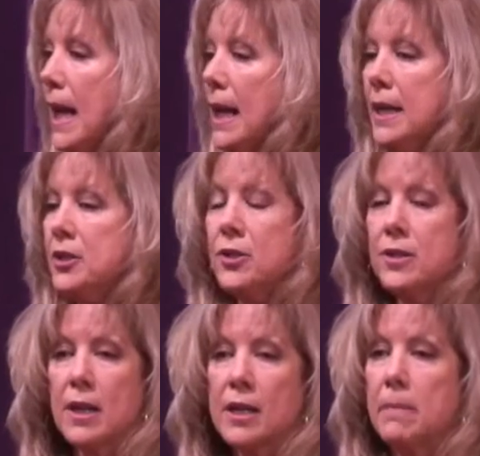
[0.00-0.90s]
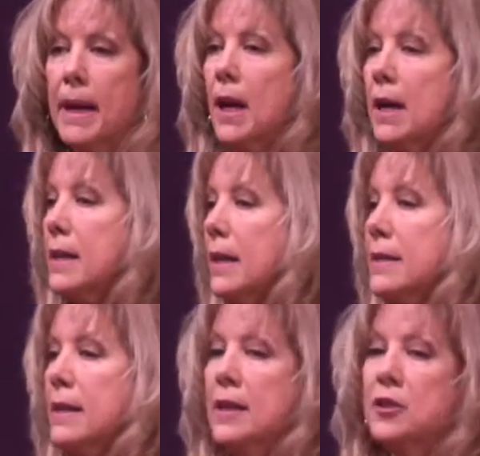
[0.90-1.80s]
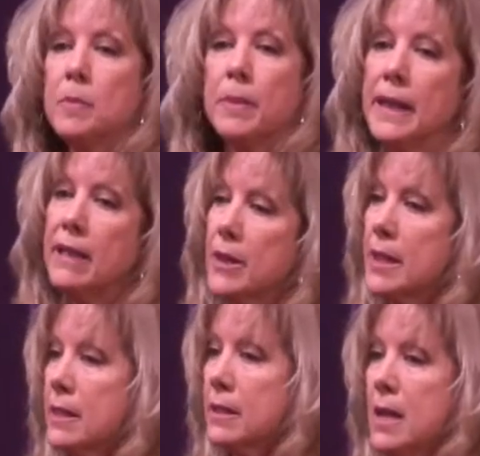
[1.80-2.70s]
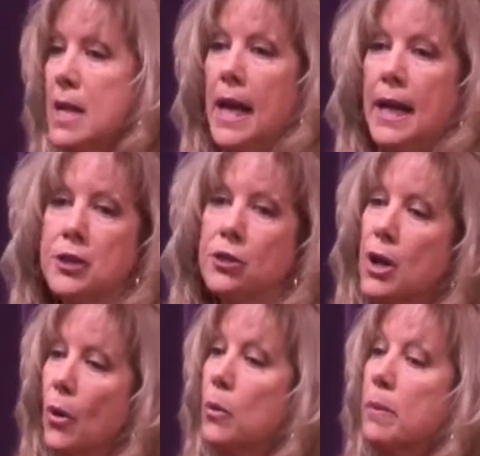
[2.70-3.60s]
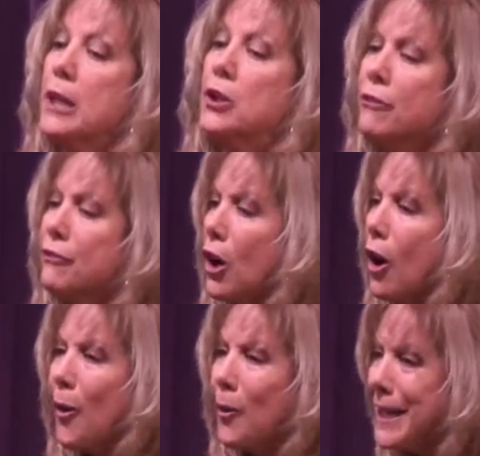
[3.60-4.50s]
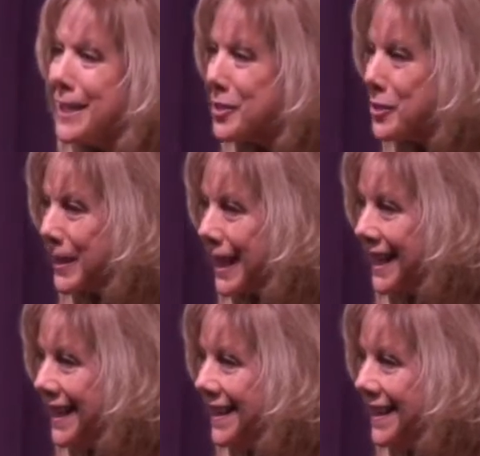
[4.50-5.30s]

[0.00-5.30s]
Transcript: And I just stuck to my guns, and I said, I just believe in this, and I just know it will be good for our whole industry.